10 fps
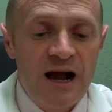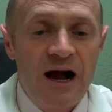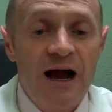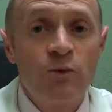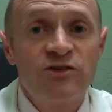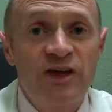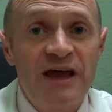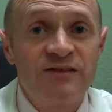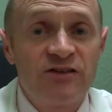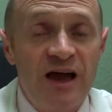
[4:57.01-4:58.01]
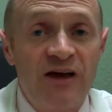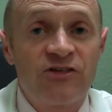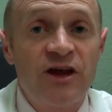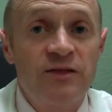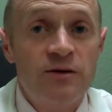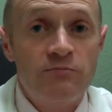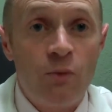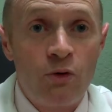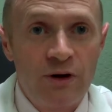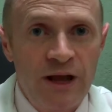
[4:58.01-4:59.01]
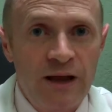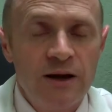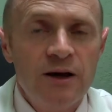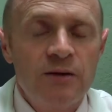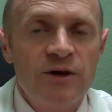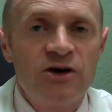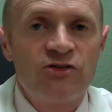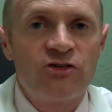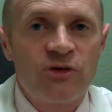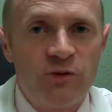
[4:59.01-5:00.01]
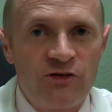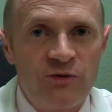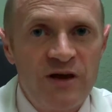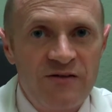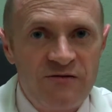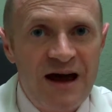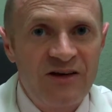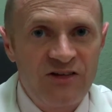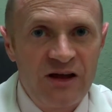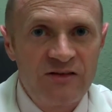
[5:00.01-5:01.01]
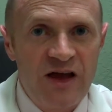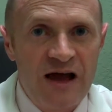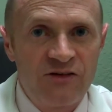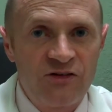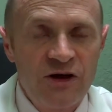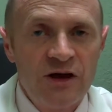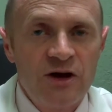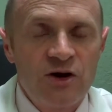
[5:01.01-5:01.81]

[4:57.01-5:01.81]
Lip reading: I would take the test in the morning because it's supposed to be a fasting test.